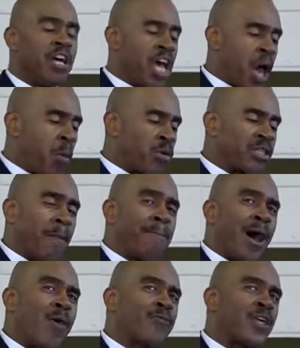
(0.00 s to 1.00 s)
and was
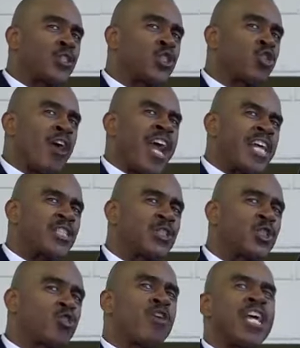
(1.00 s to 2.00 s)
about to
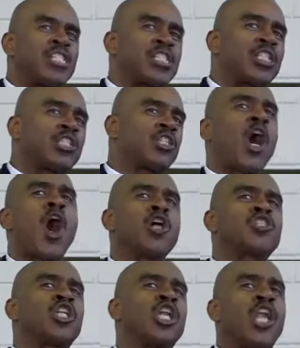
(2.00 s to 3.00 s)
transgress
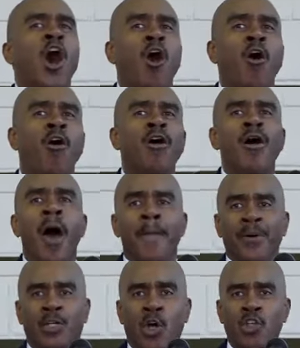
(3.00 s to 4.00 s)
God's law
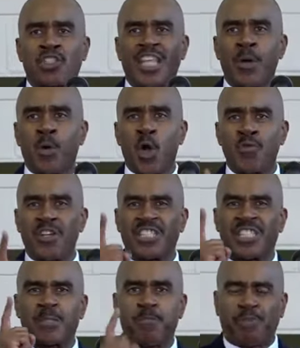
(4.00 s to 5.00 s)
because they were
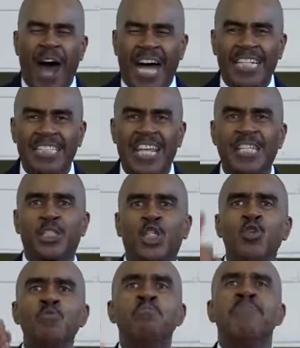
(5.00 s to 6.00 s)
responding
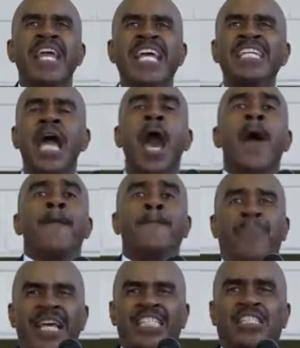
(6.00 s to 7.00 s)
to men
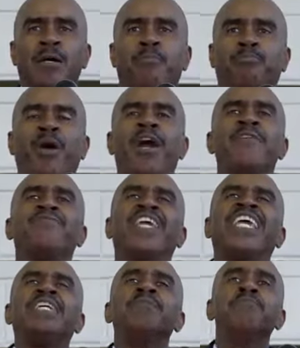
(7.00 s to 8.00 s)
based upon
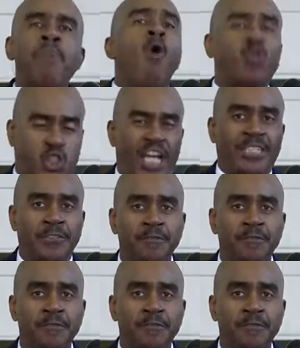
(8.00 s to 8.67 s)
emotion.